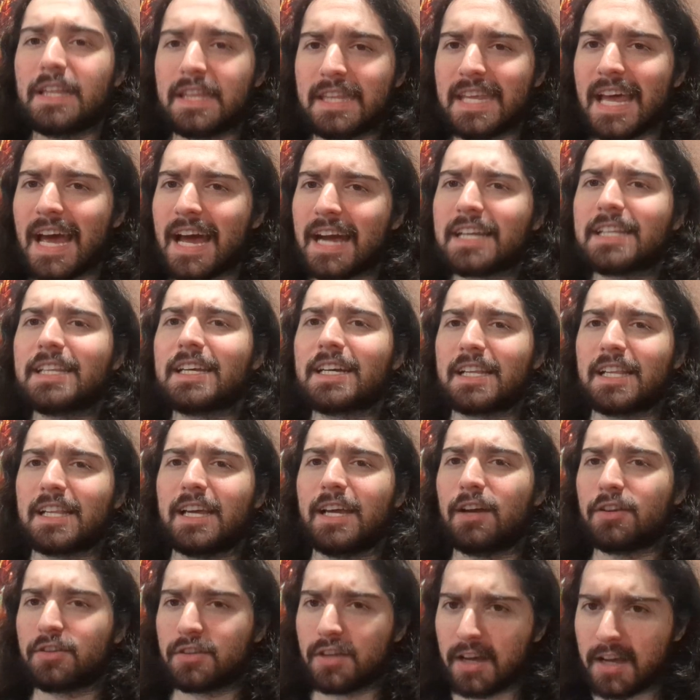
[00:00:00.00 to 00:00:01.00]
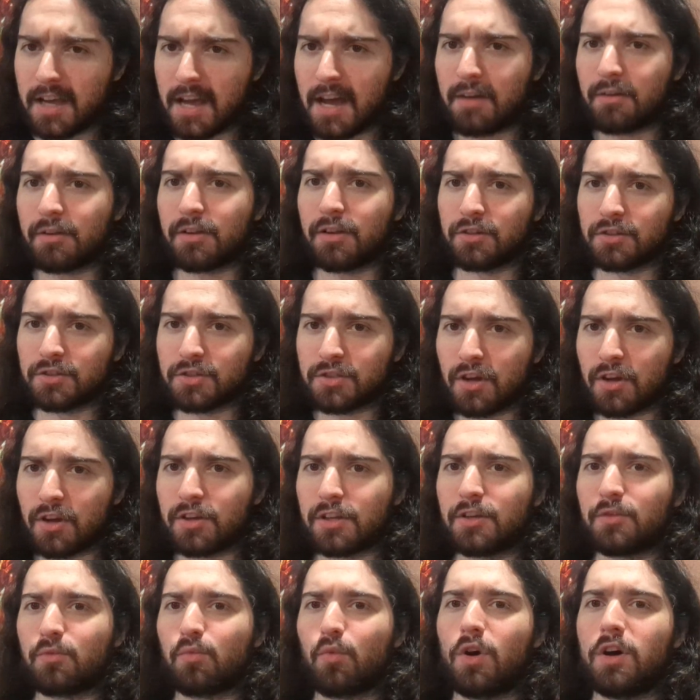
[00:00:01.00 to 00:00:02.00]
Technically, I'll tell you how it all
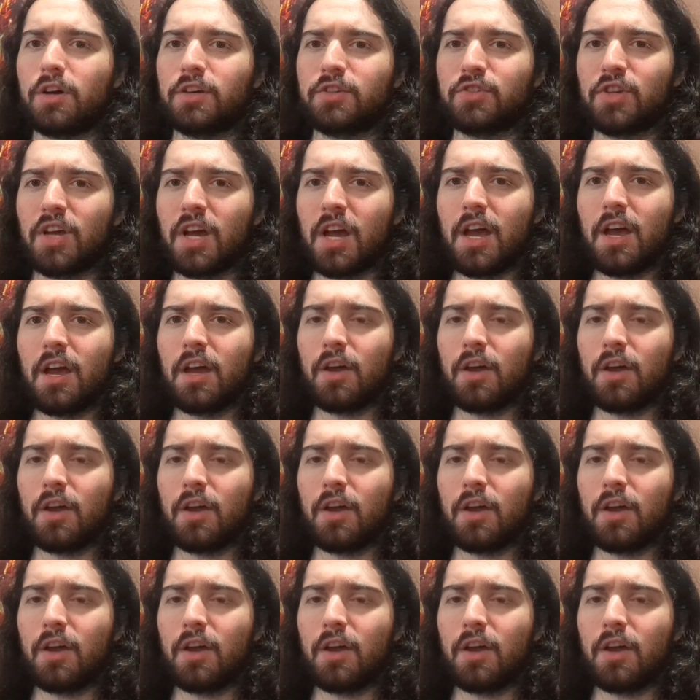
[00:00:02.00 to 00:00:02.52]
started was,